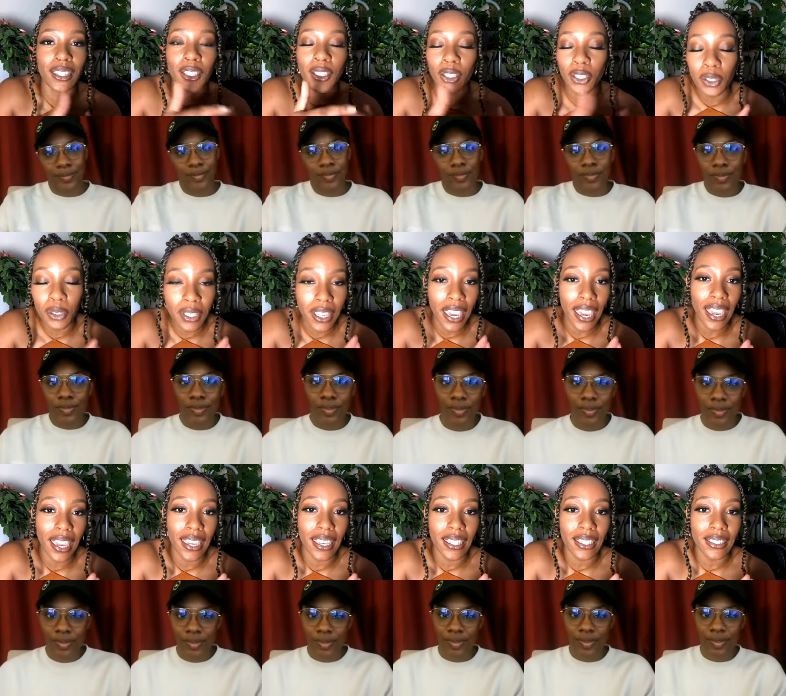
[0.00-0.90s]
Speaker 1: the
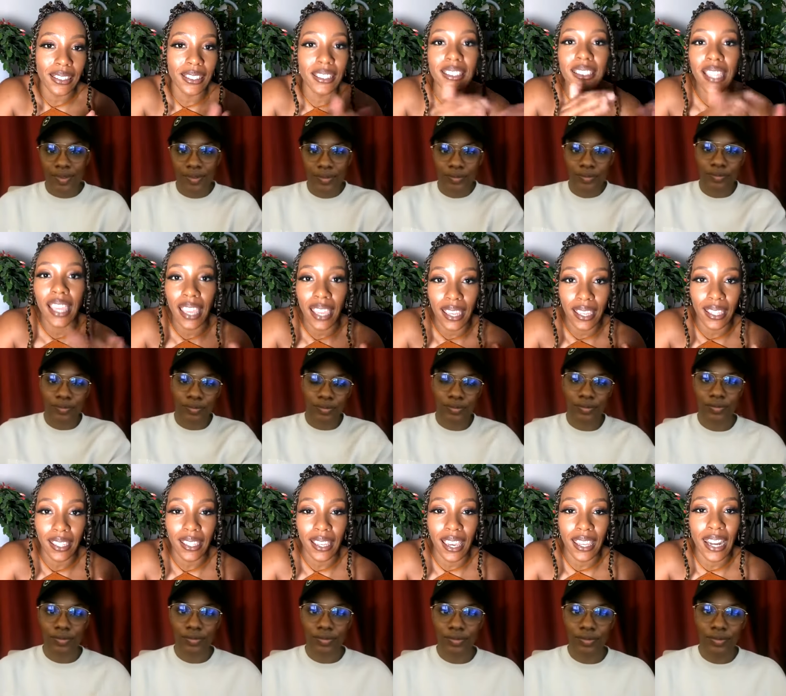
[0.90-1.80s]
UK today?
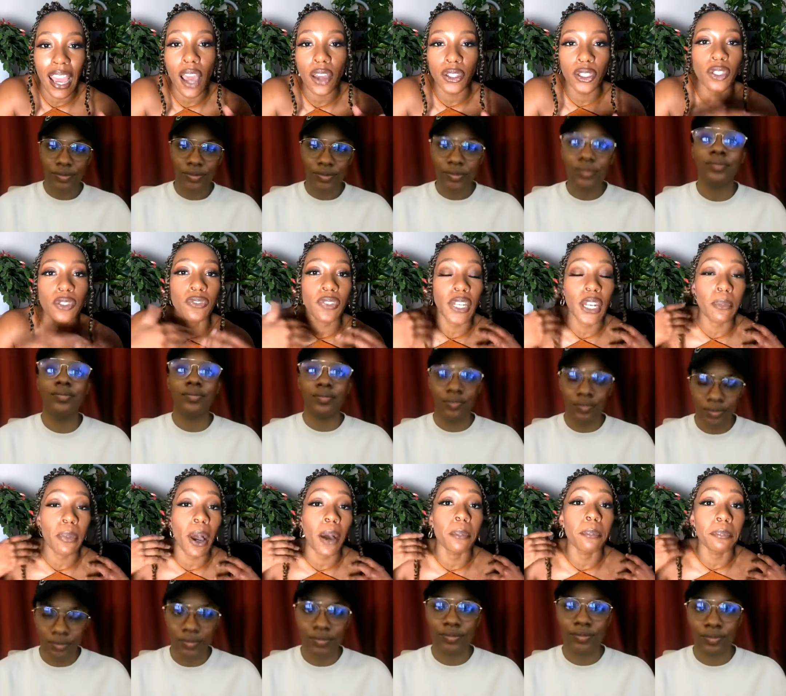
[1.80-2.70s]
And how do you feel
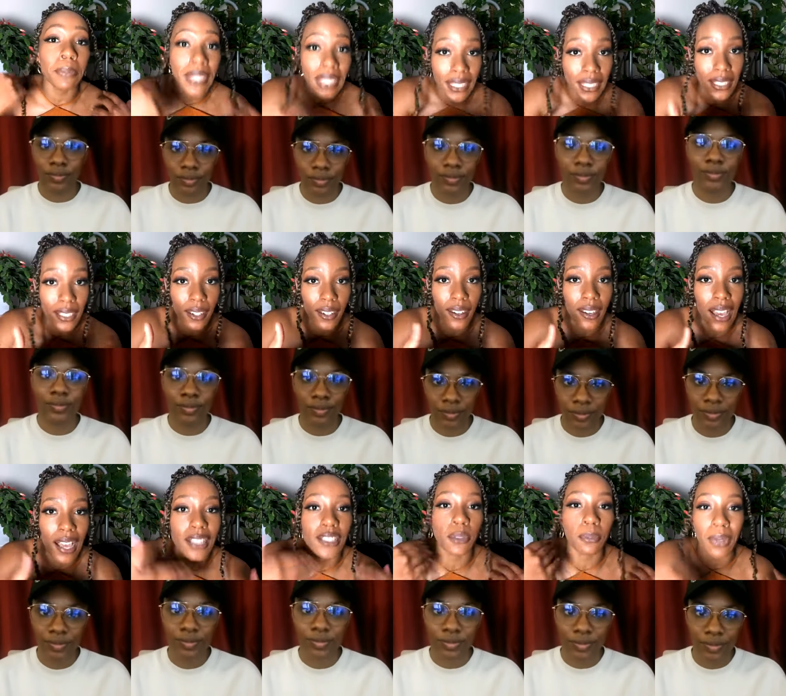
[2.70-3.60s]
about media
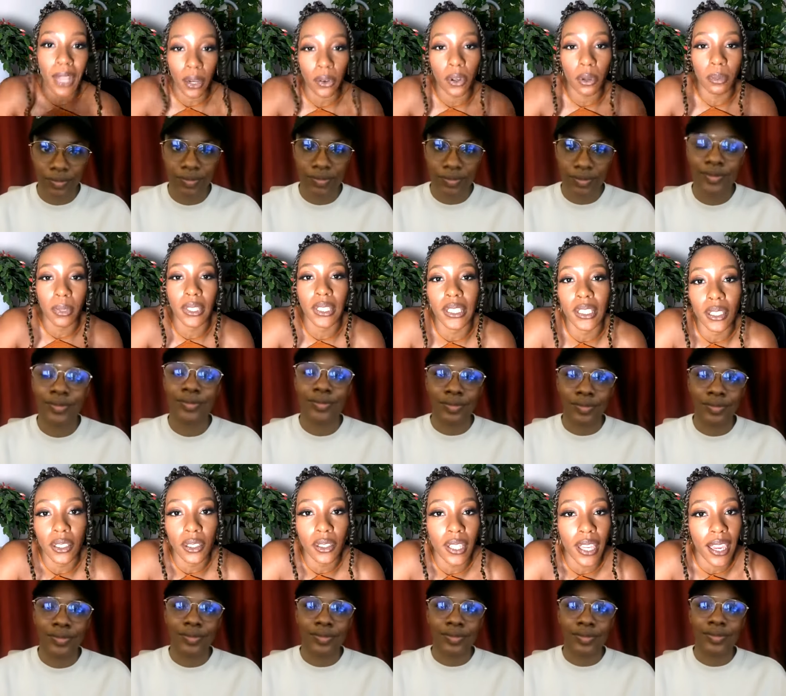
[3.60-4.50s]
as a Black woman in
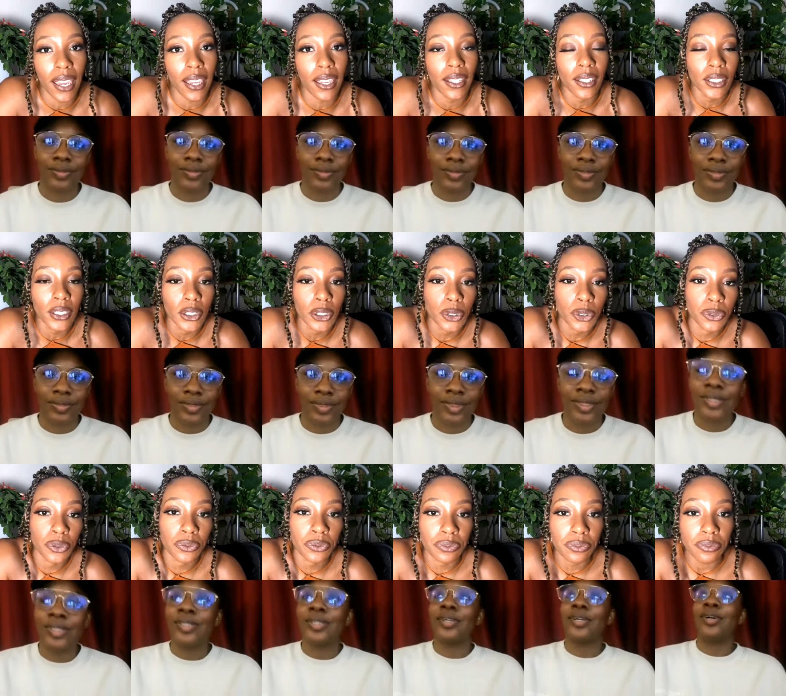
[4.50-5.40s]
the UK?
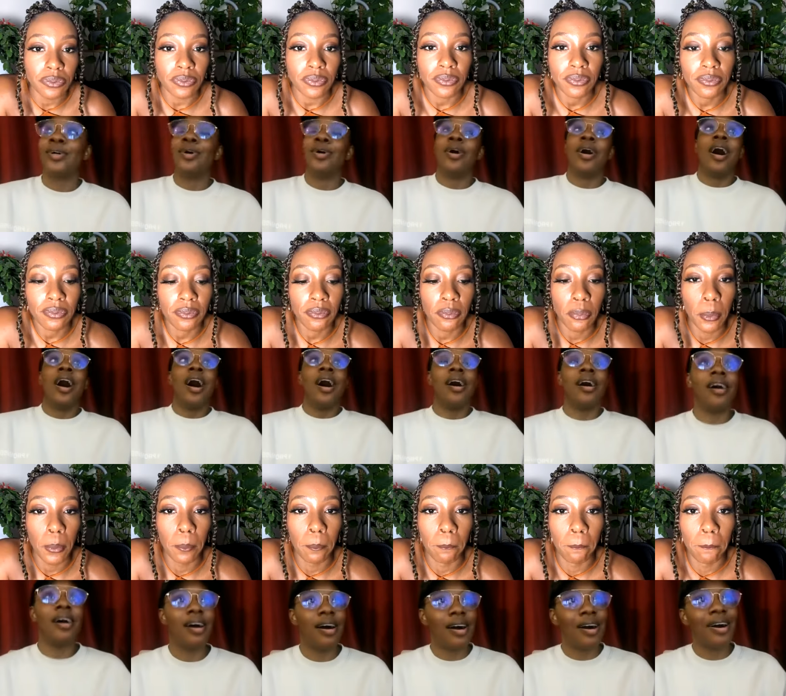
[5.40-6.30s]

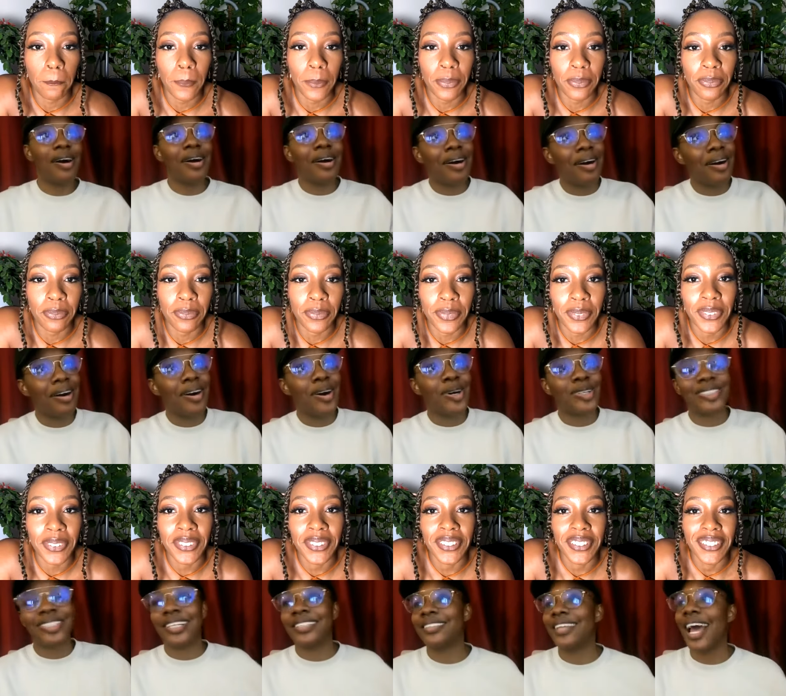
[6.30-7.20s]
Speaker 2: Oh,
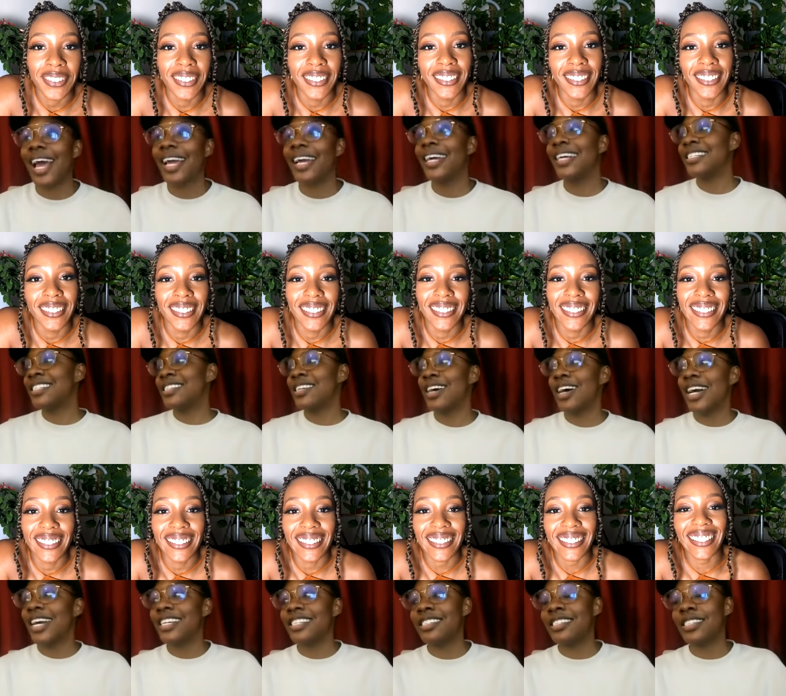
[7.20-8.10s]
Shante, it's
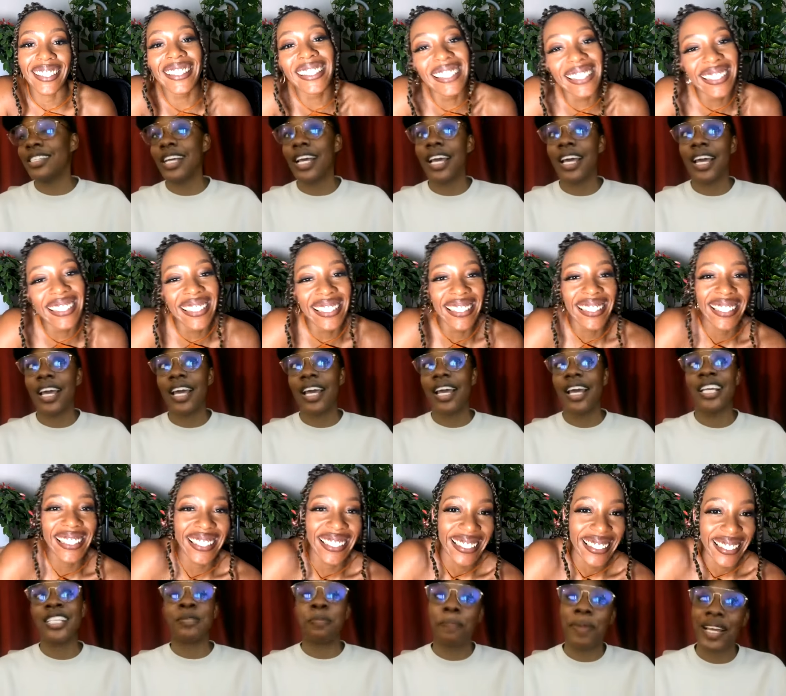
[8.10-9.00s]

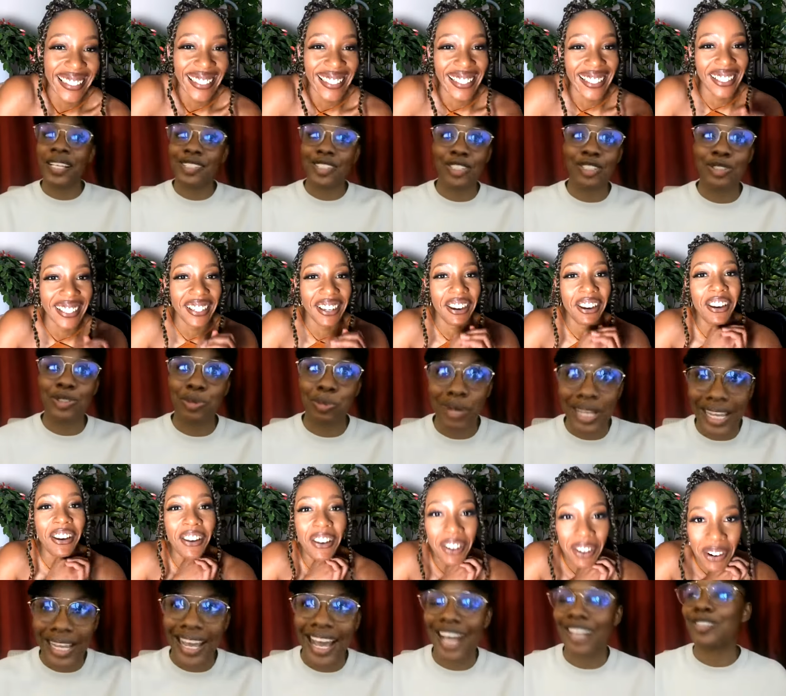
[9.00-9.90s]

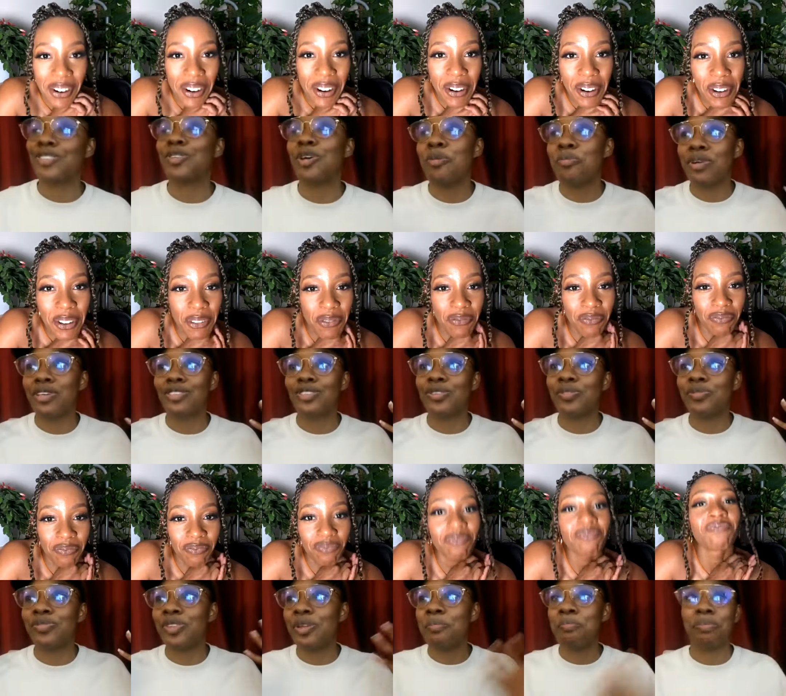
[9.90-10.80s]
bittersweet, as so much of
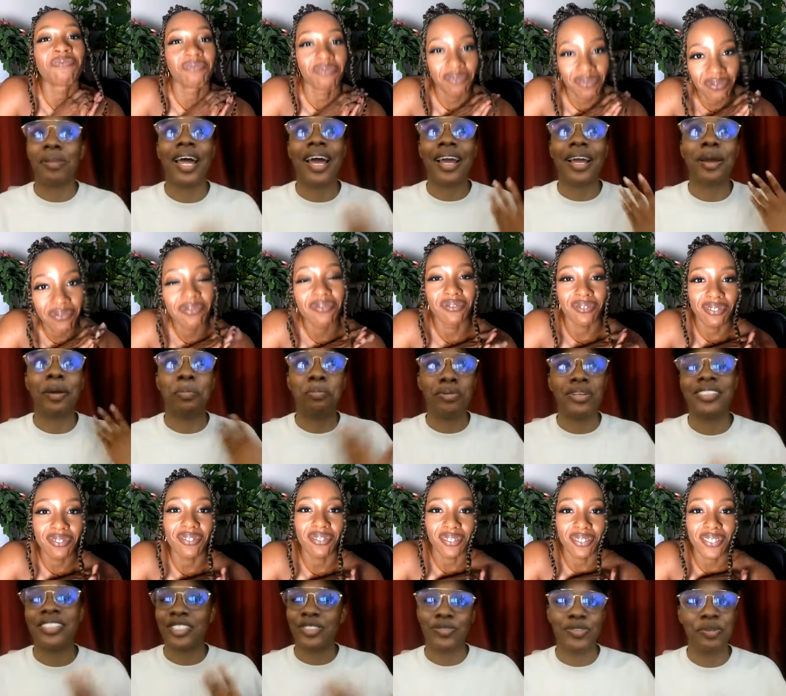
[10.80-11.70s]
the Black
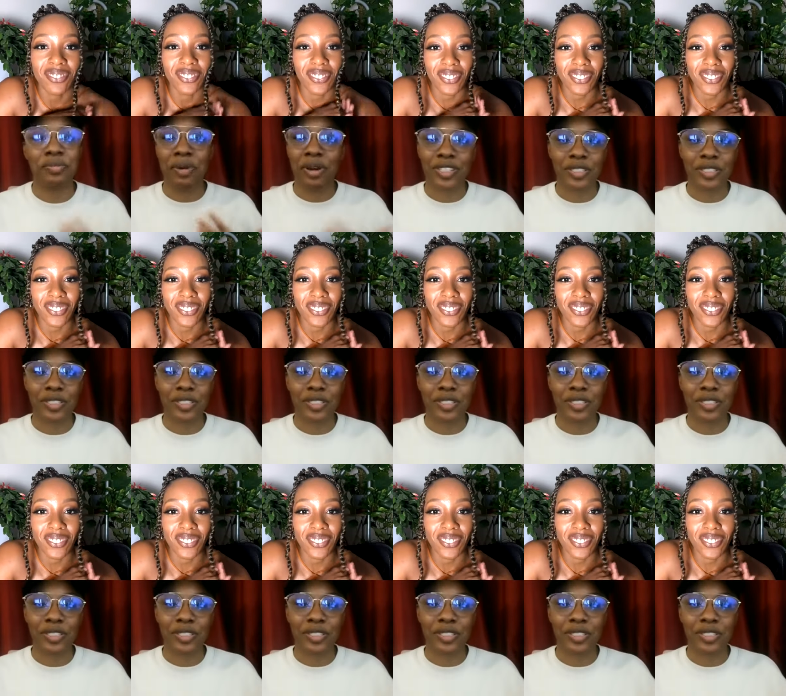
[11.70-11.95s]
British female